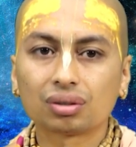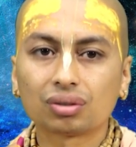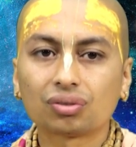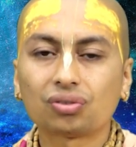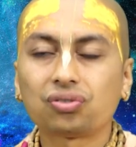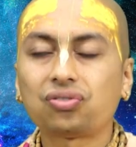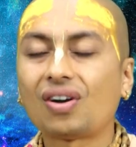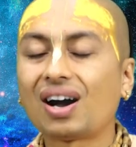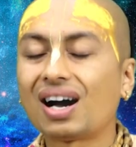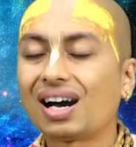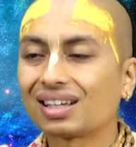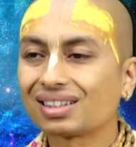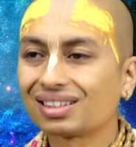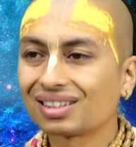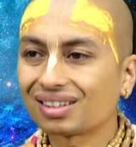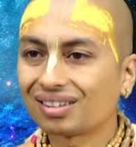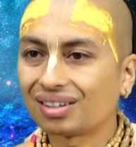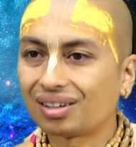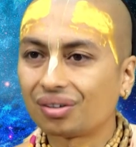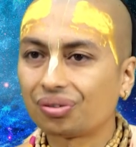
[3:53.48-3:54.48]

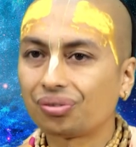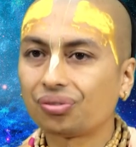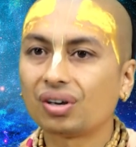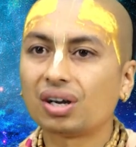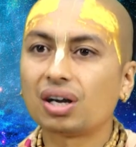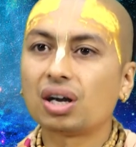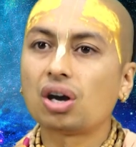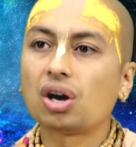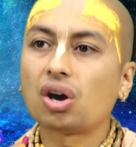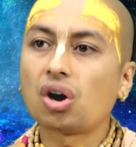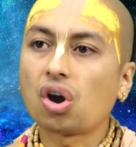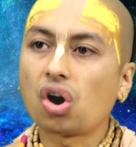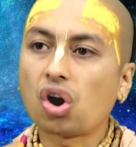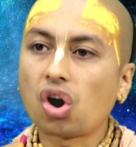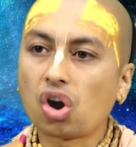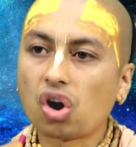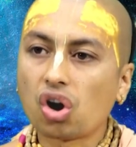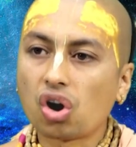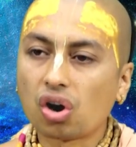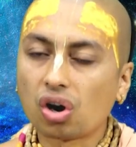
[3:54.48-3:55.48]
father of
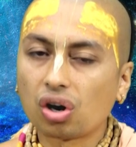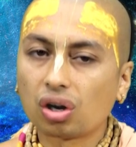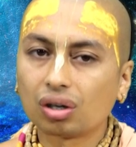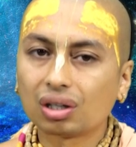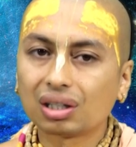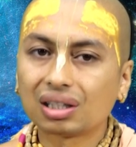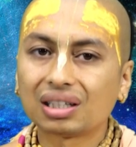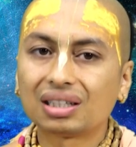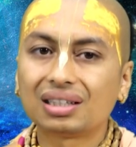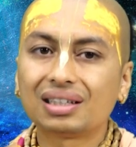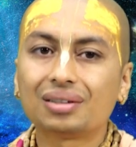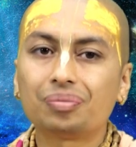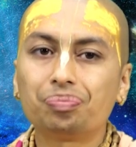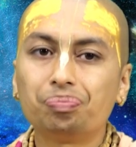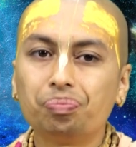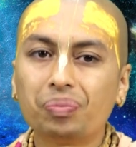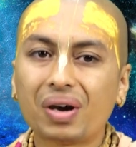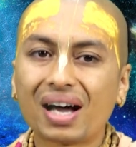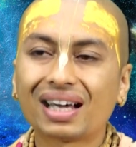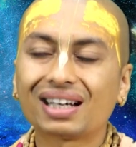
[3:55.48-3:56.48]
all
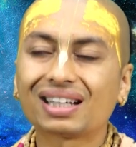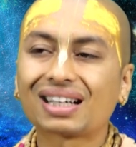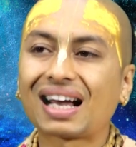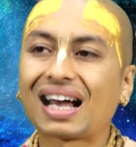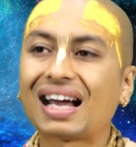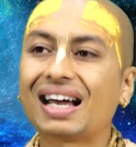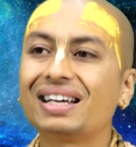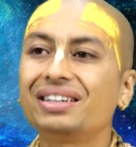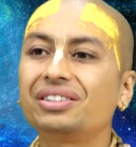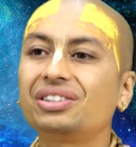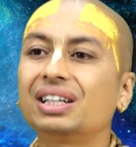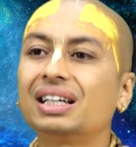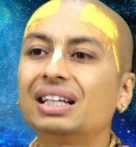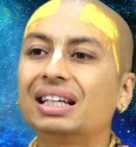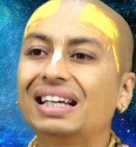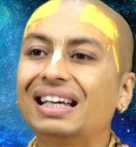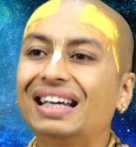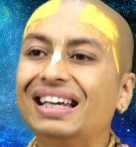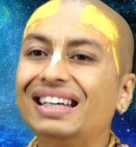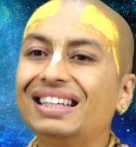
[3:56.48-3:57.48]
mankind
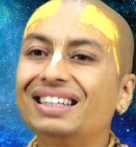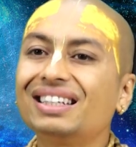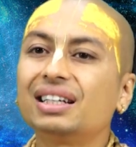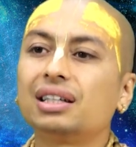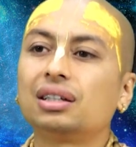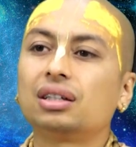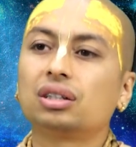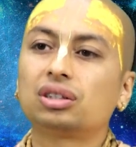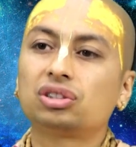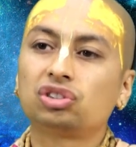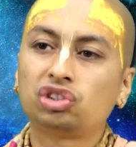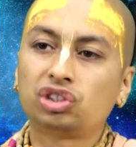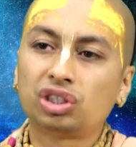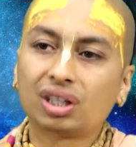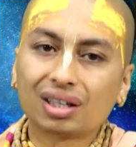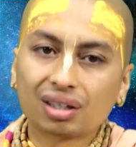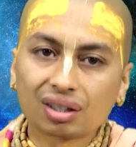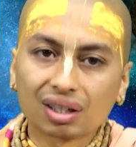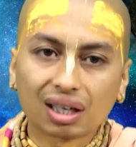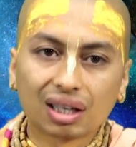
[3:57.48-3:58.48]
in
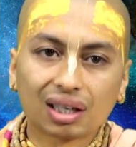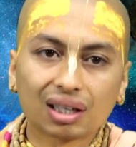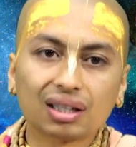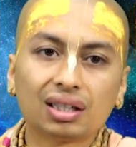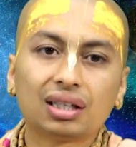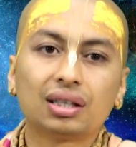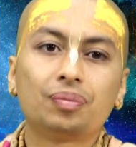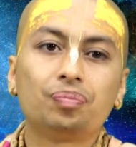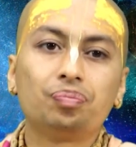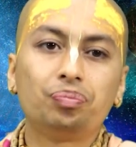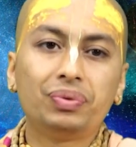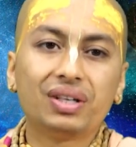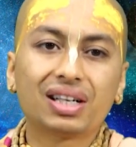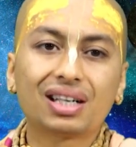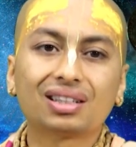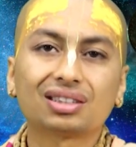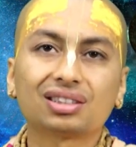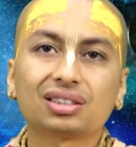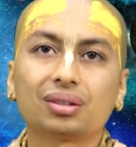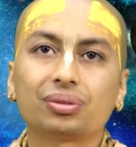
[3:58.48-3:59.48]
general,
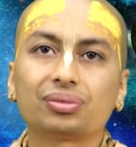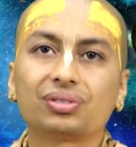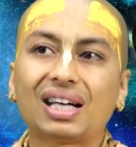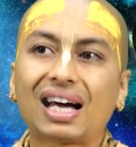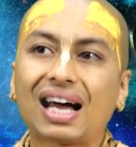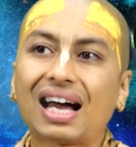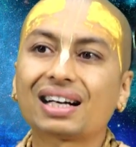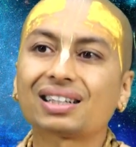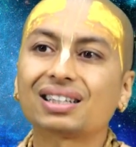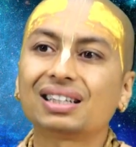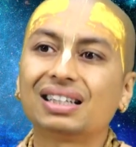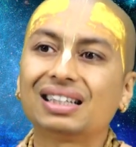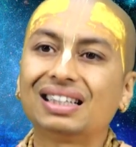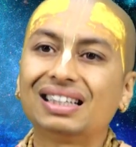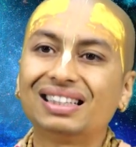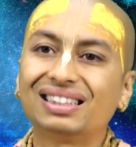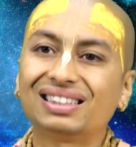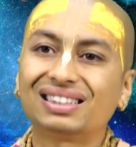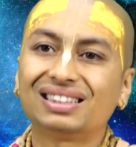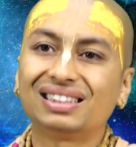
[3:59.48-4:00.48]
because of that his